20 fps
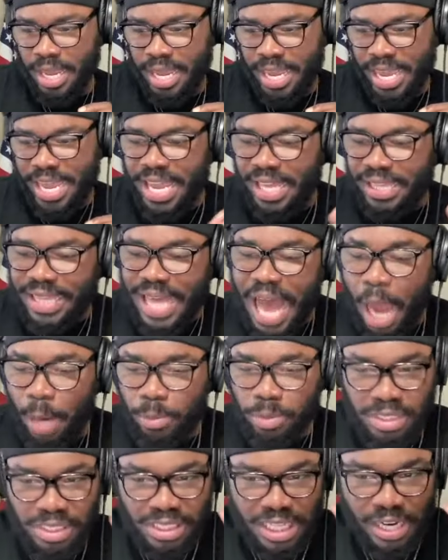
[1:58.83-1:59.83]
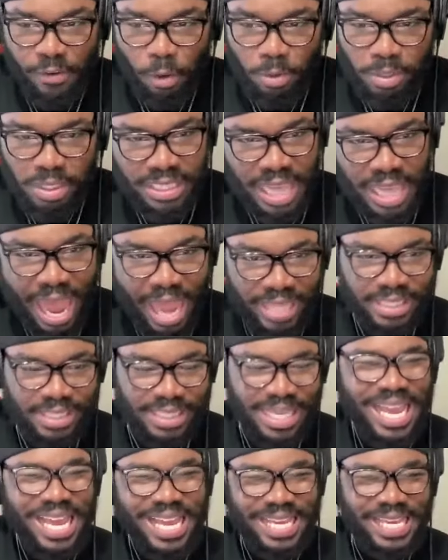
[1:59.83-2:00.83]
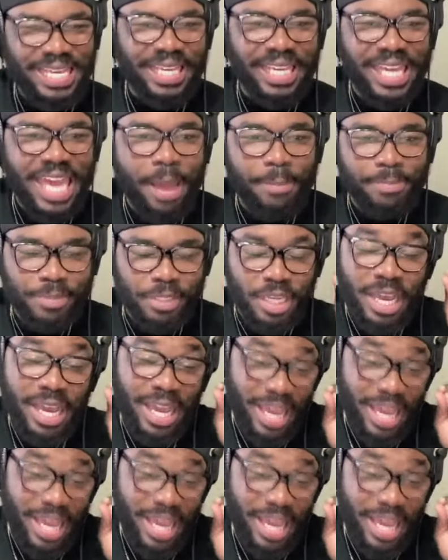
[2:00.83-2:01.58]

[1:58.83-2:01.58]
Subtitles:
he allowed zero sacks. He kept